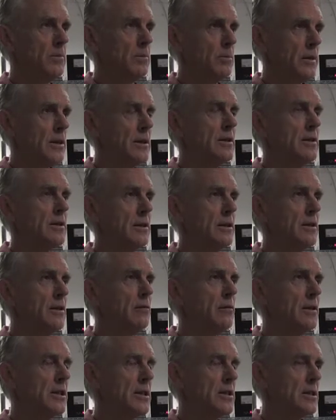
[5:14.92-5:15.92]
major
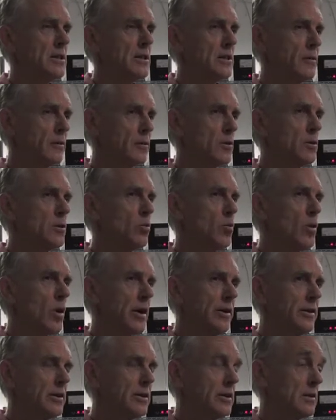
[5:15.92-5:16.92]
innovations. The first one
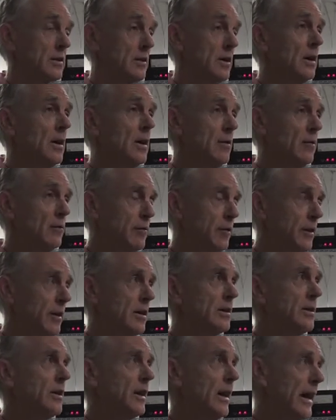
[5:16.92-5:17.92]
is
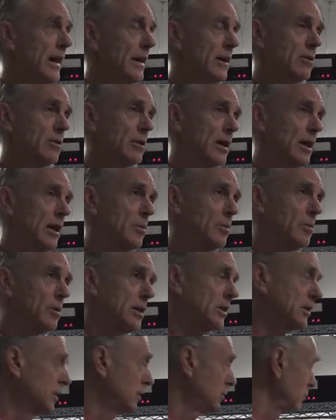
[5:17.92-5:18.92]
very accurate
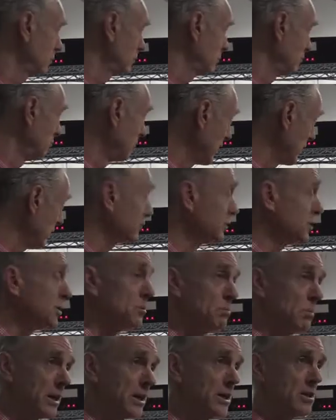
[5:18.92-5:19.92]
calibration with reference
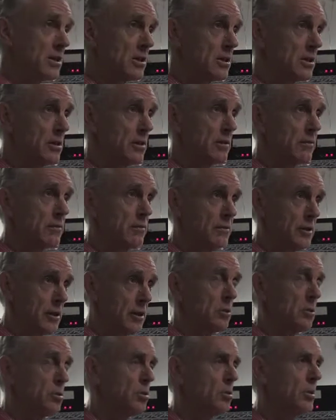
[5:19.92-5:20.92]
mixtures of
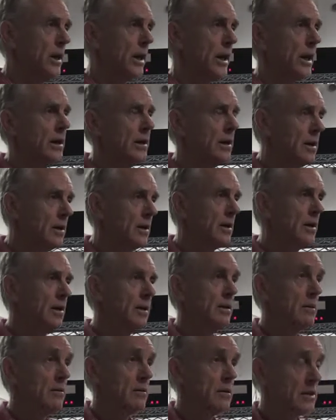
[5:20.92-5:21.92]
CO2 and air,
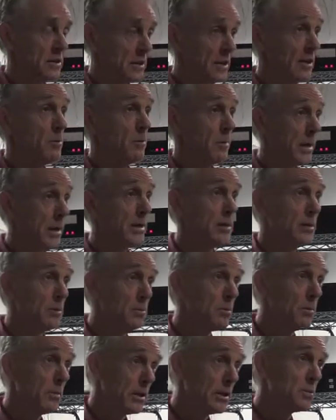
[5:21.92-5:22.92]
which he made
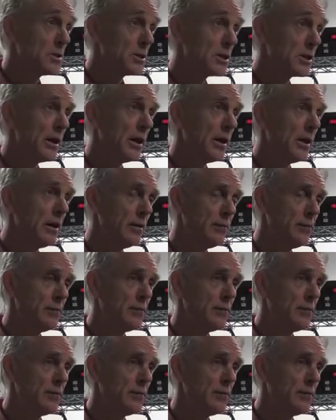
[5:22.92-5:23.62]
himself.